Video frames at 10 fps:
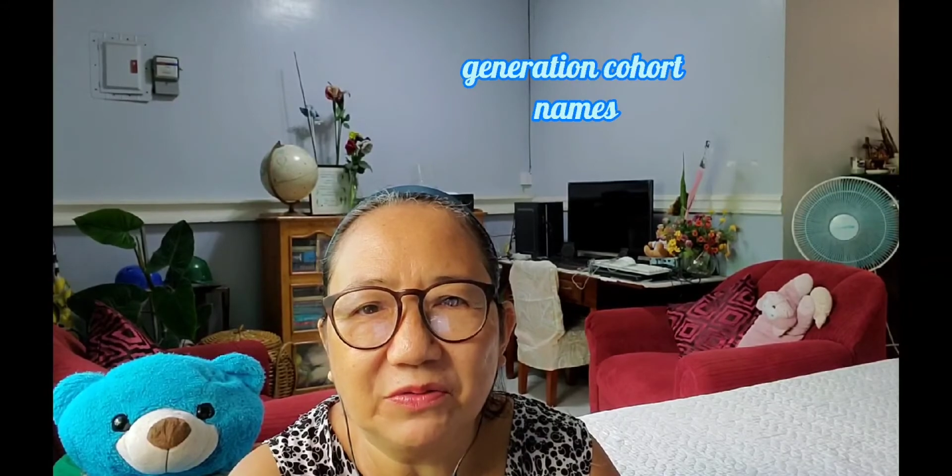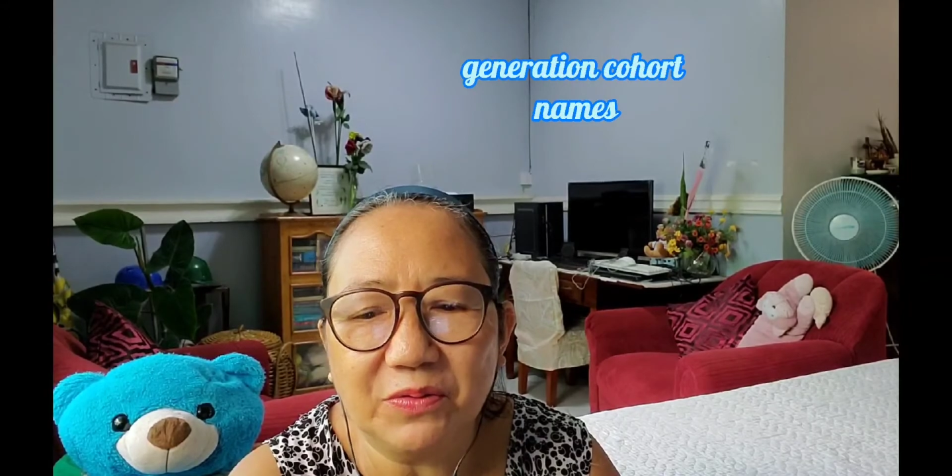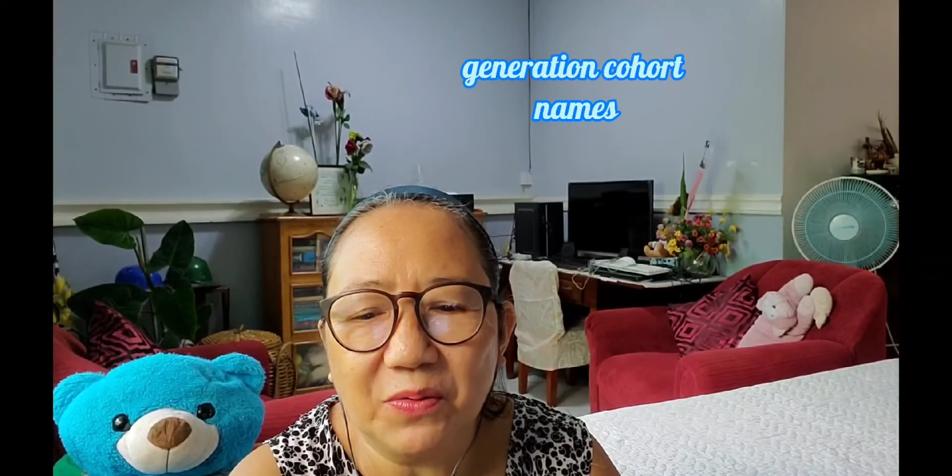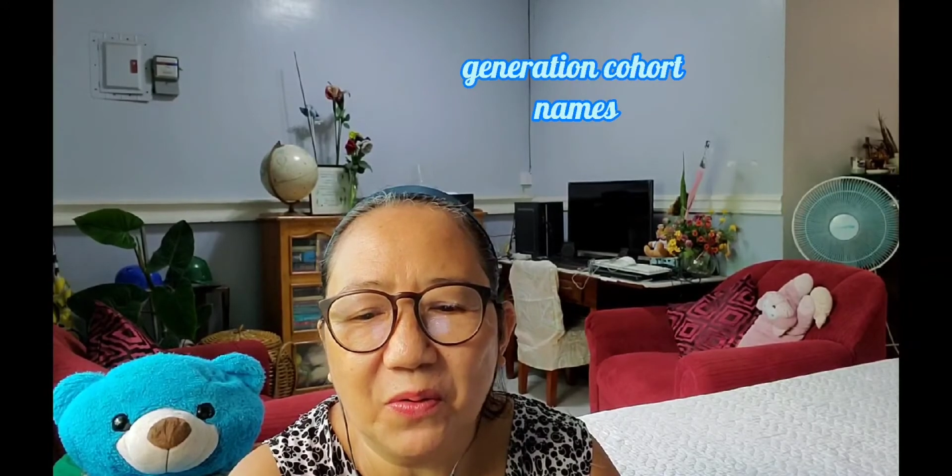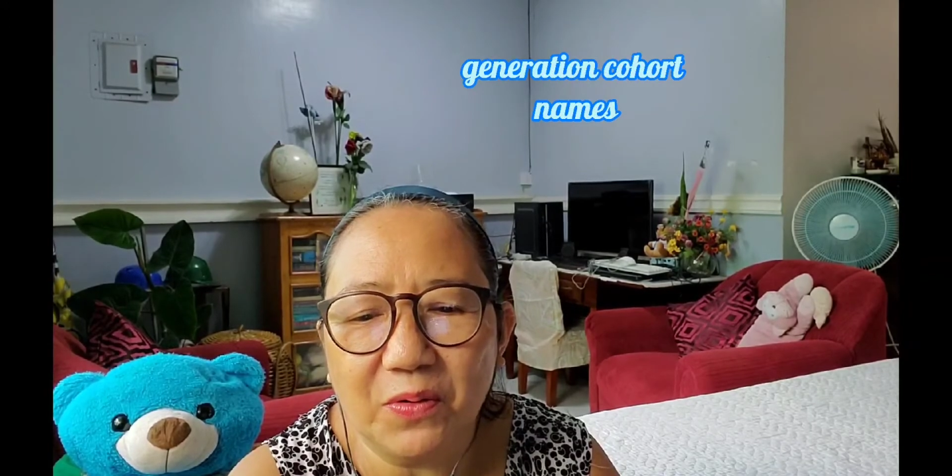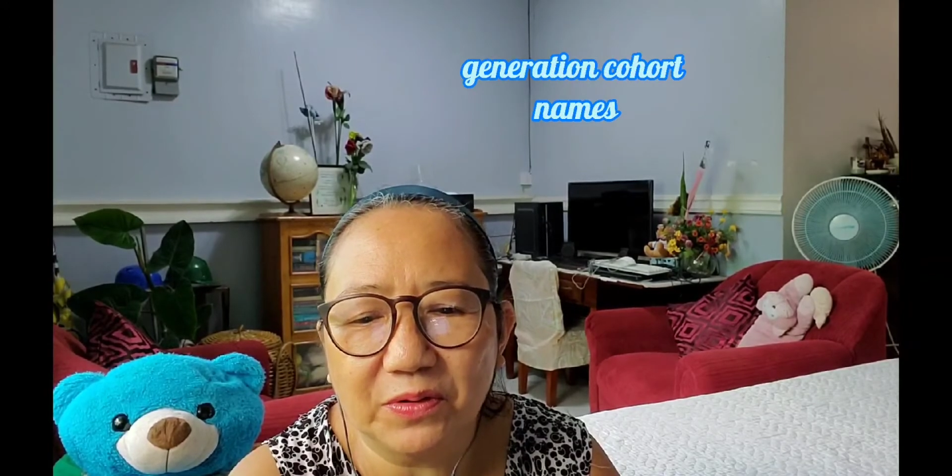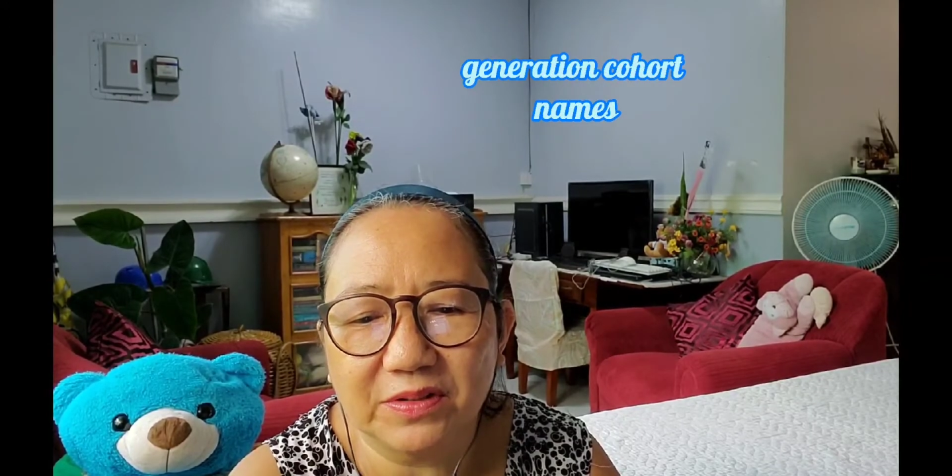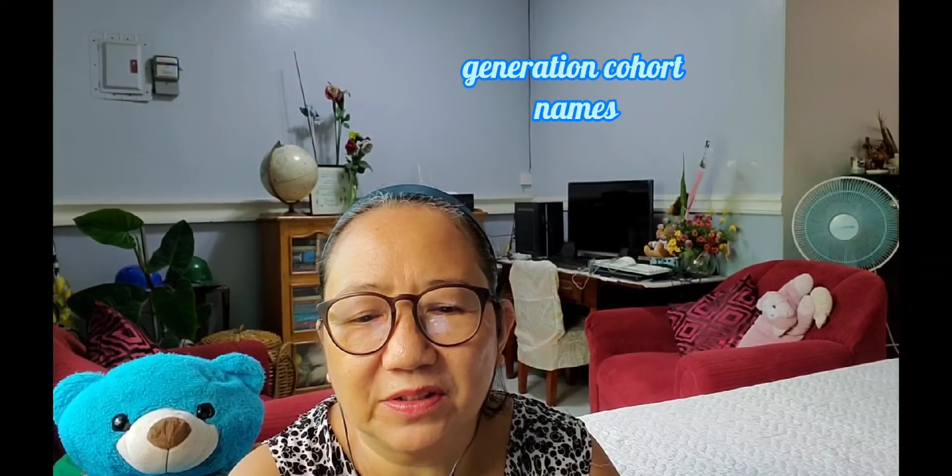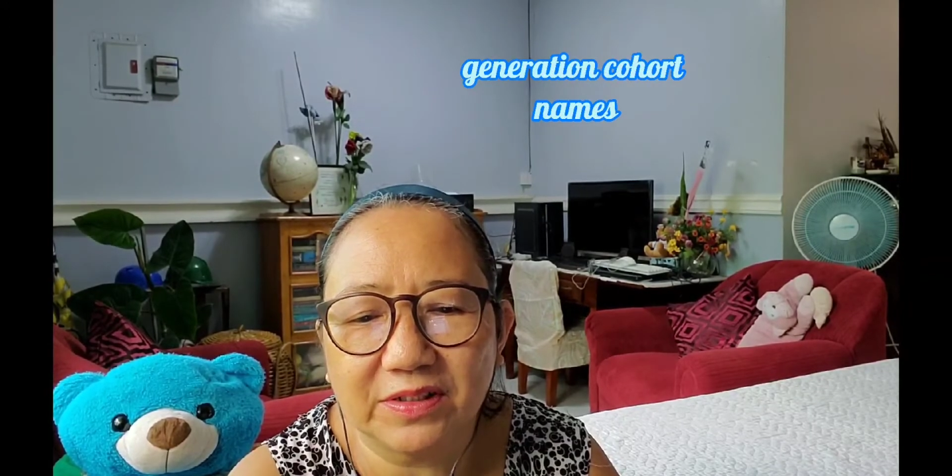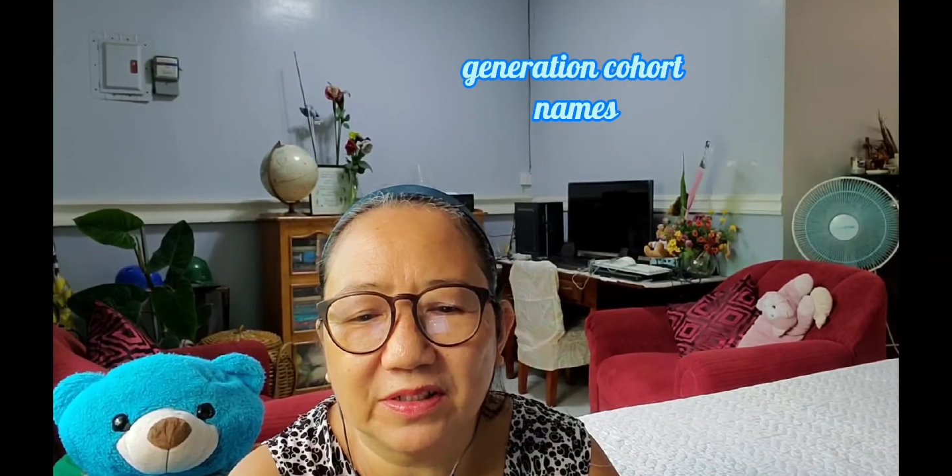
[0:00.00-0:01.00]

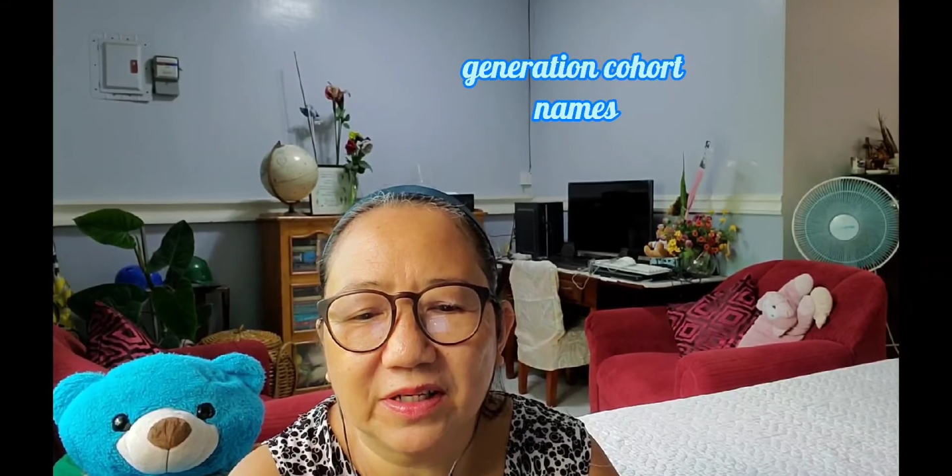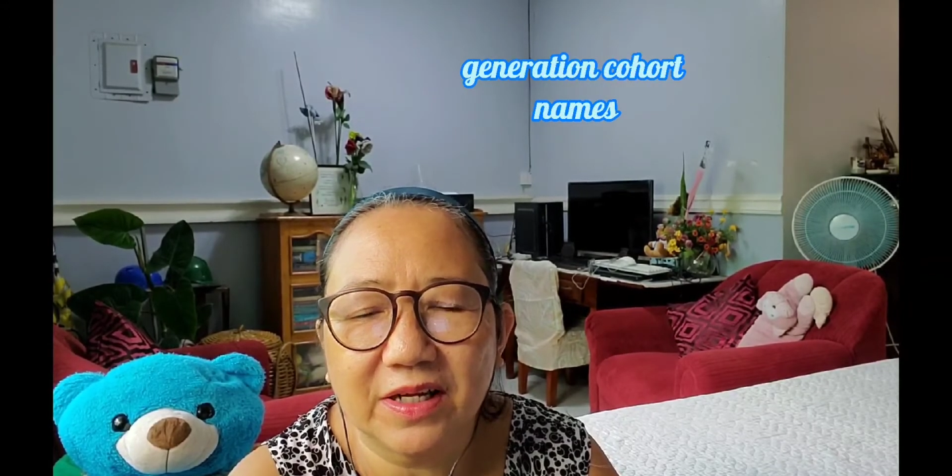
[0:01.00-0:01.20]
cohorts.